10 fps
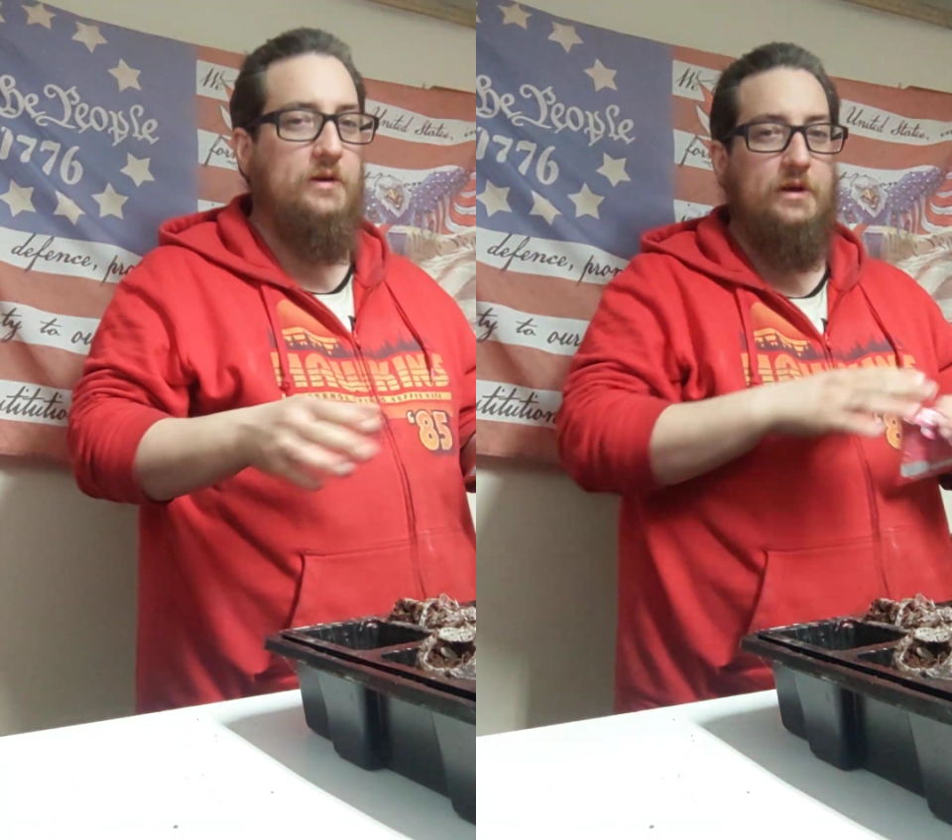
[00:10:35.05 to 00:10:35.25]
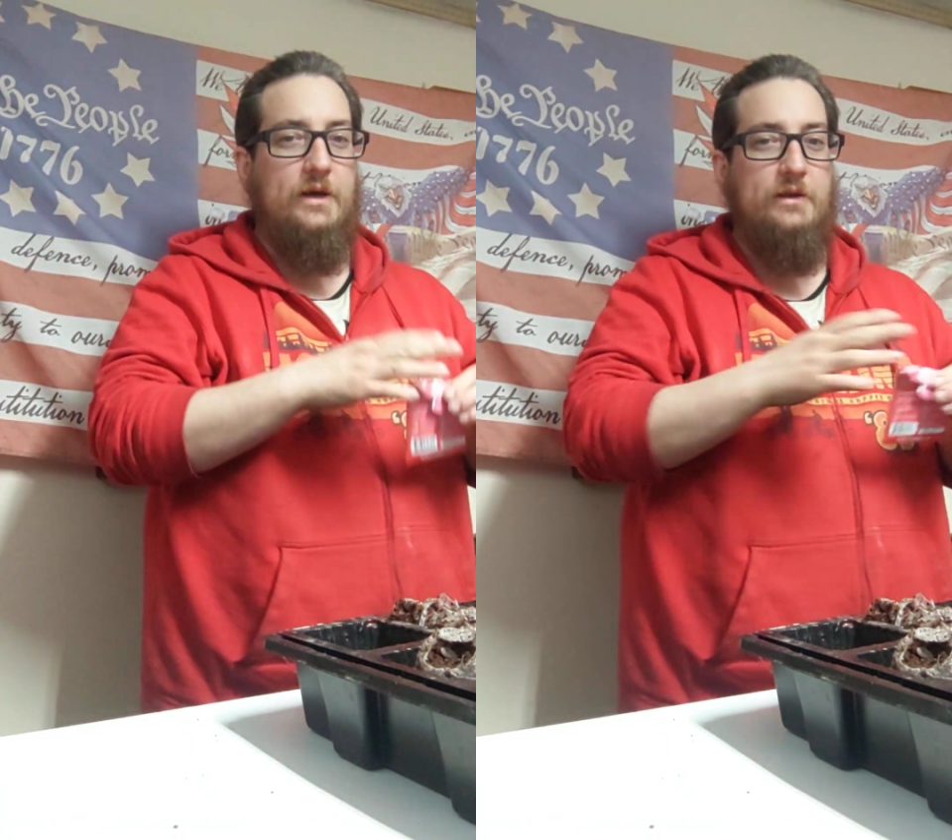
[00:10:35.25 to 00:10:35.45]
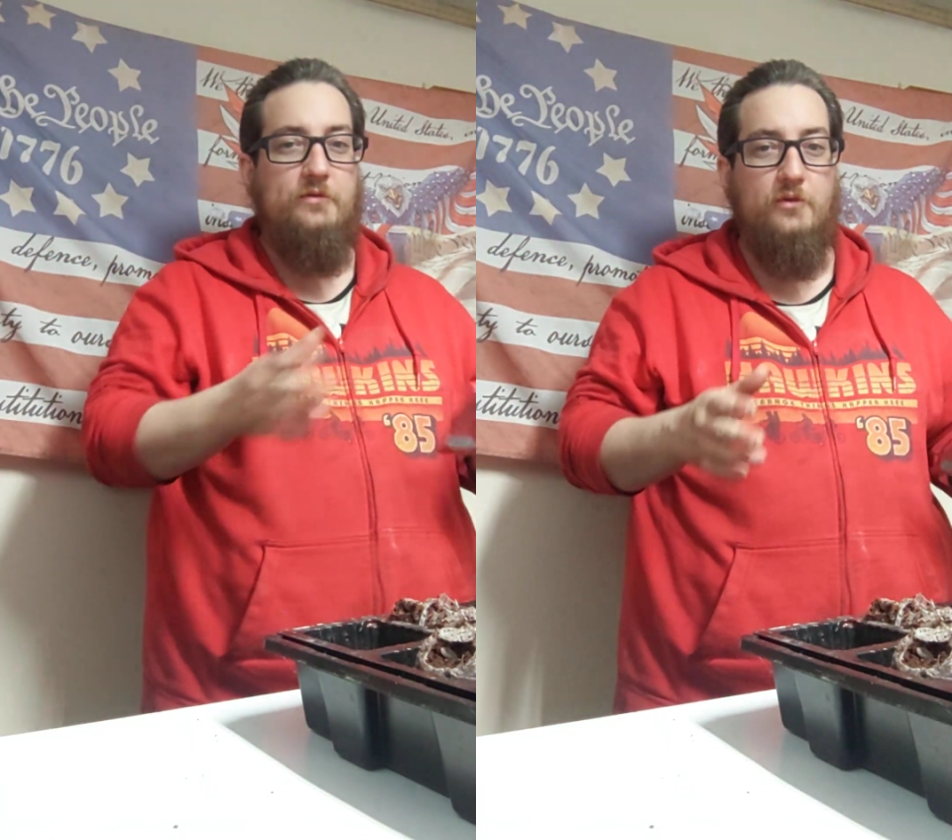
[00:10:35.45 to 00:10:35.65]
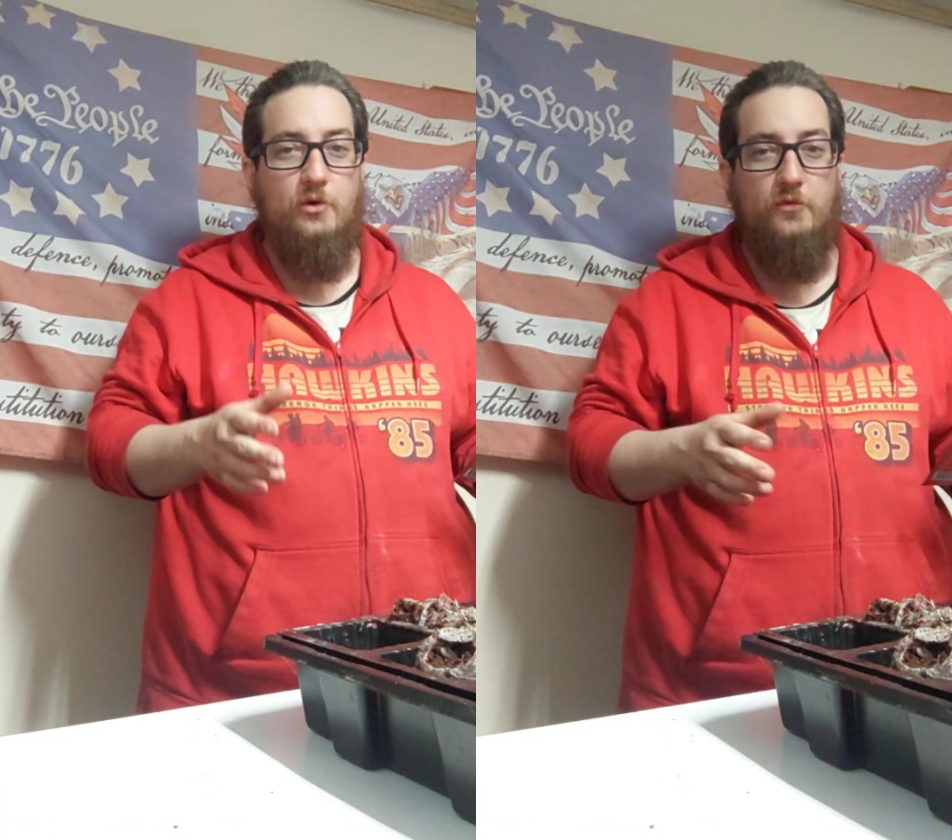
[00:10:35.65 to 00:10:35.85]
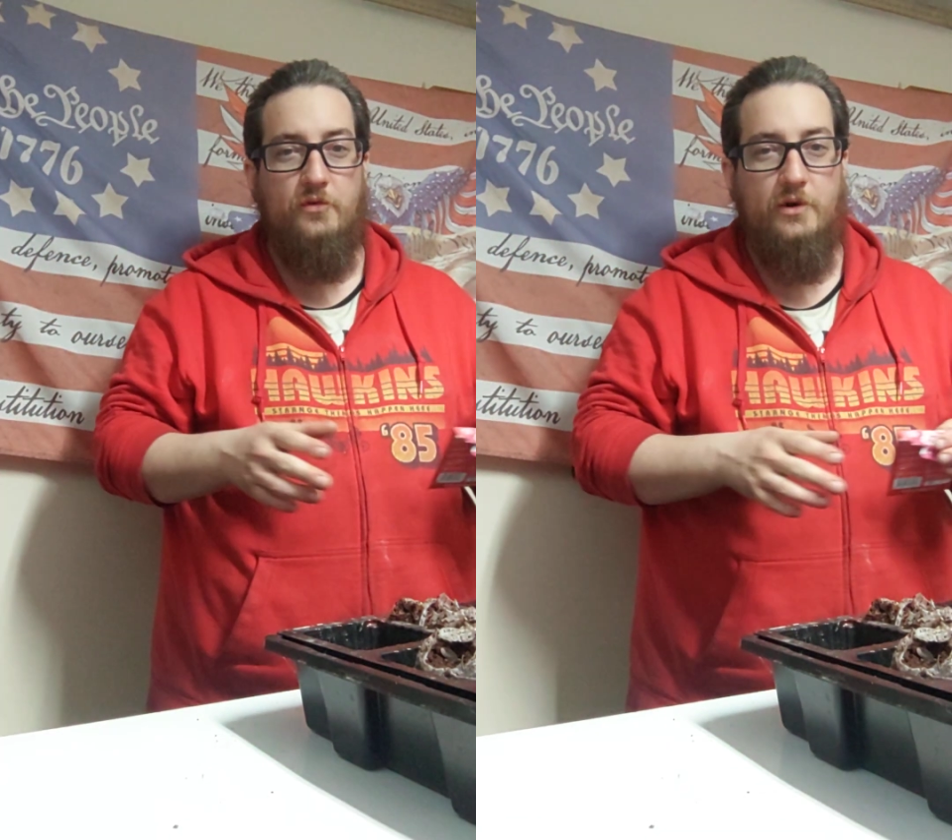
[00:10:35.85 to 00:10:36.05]
he had his
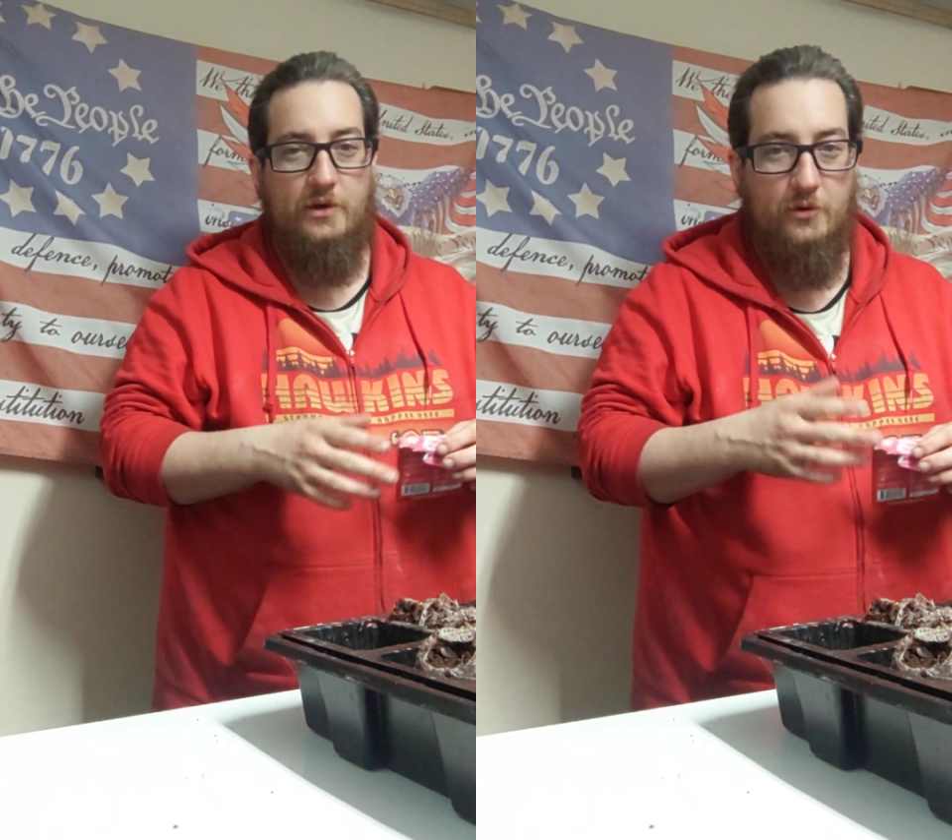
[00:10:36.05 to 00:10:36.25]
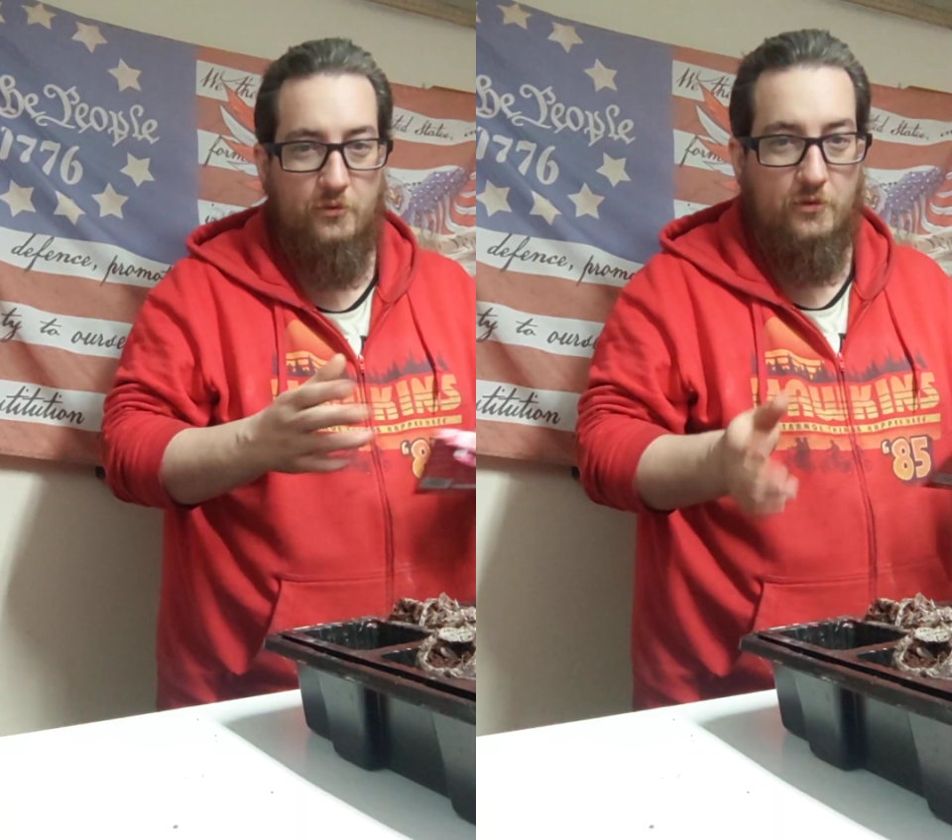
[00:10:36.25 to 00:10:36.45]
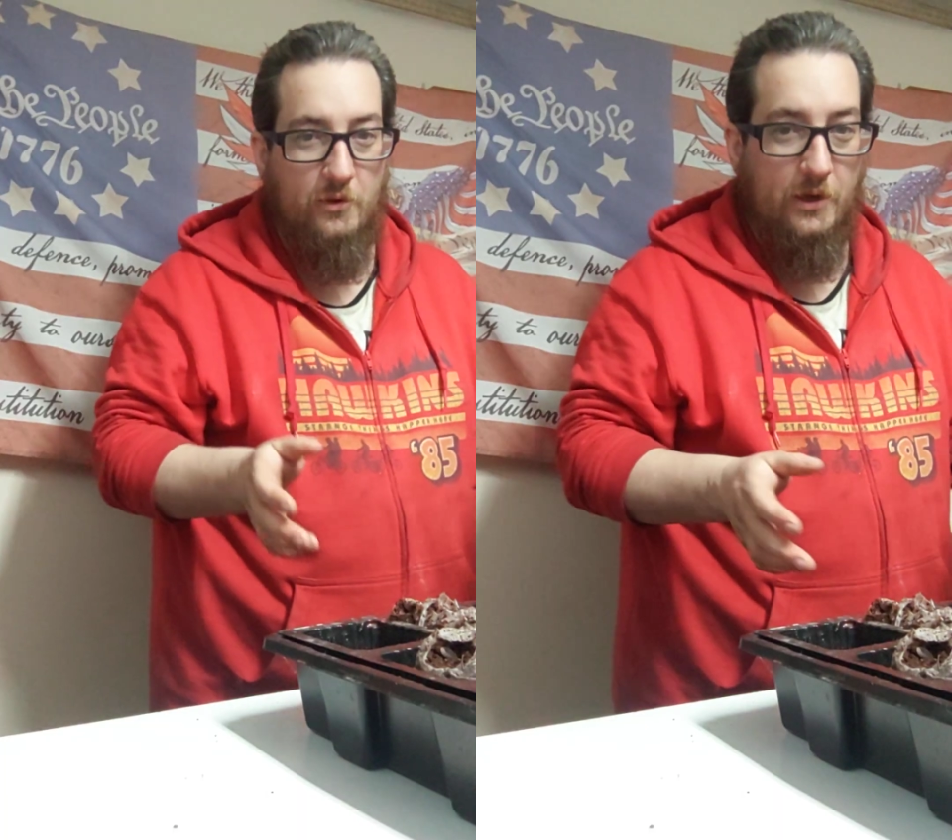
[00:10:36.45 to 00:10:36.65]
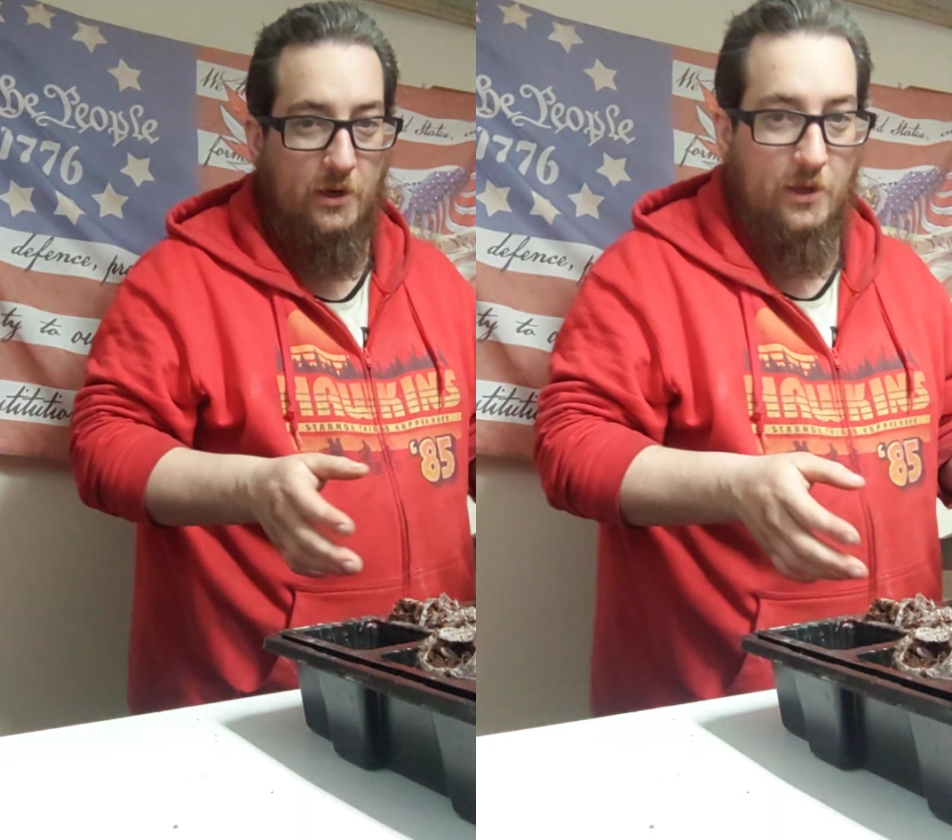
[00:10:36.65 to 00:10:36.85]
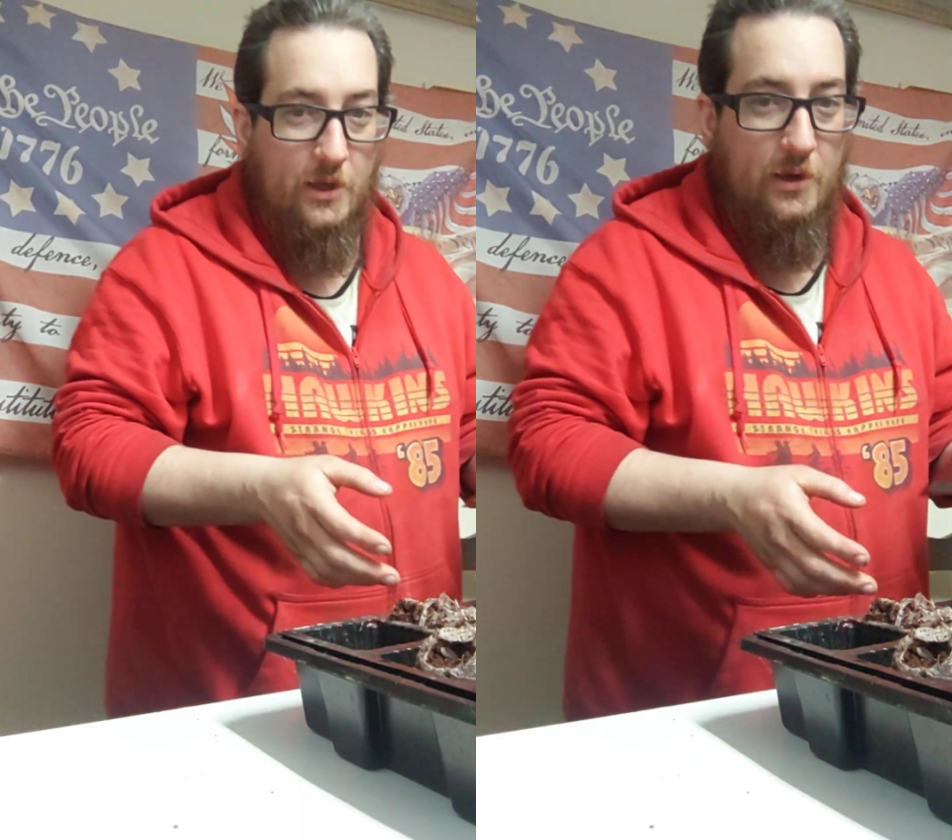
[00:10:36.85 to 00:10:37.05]
loofah and he was
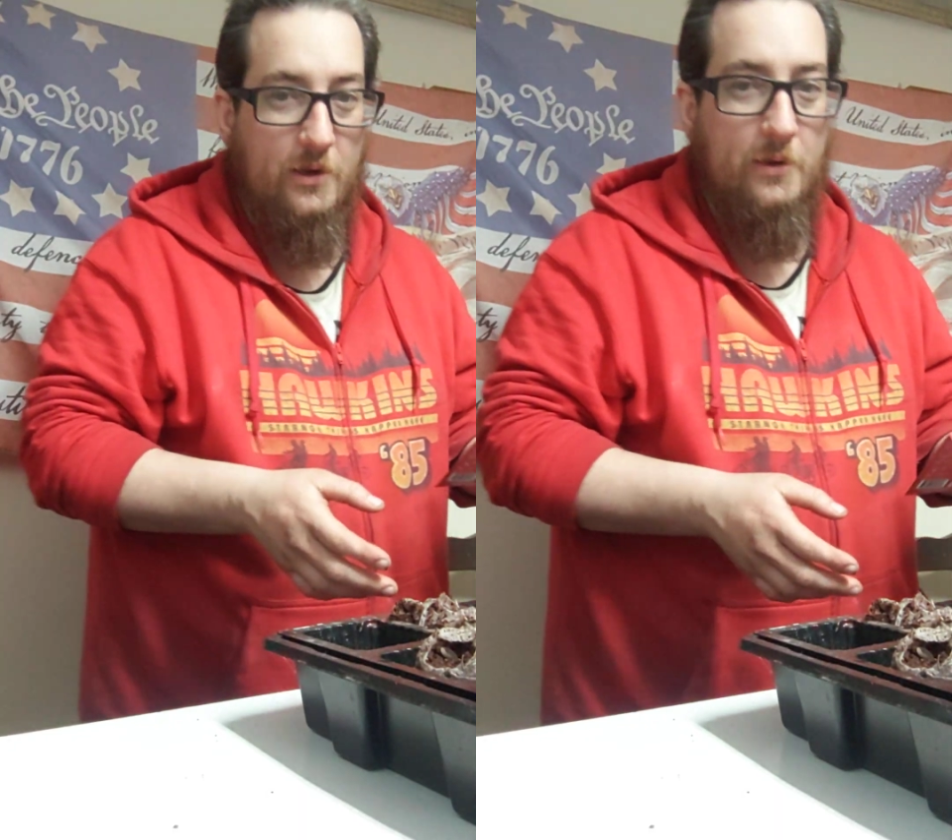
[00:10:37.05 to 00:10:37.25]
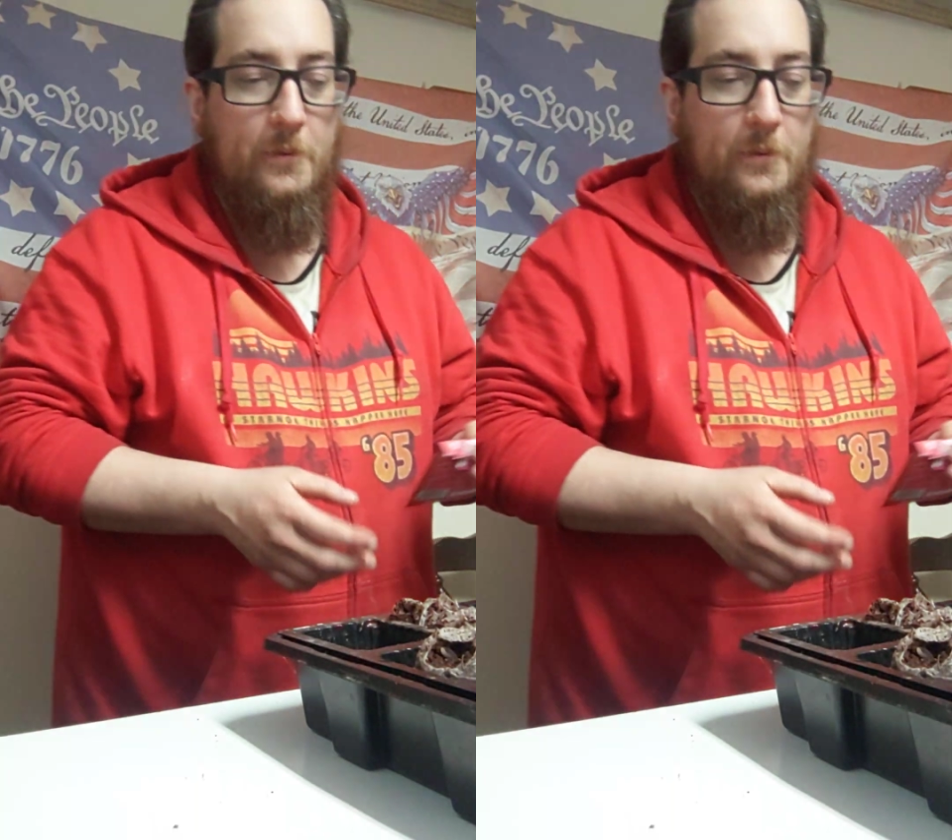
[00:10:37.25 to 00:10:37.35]
cleaning it.